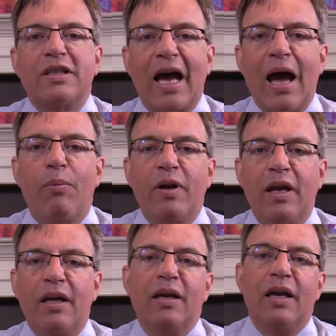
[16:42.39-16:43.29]

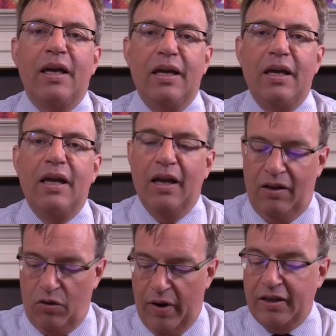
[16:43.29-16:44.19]
happening
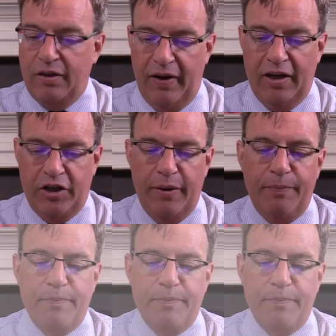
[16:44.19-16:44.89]
in the rest of Asia.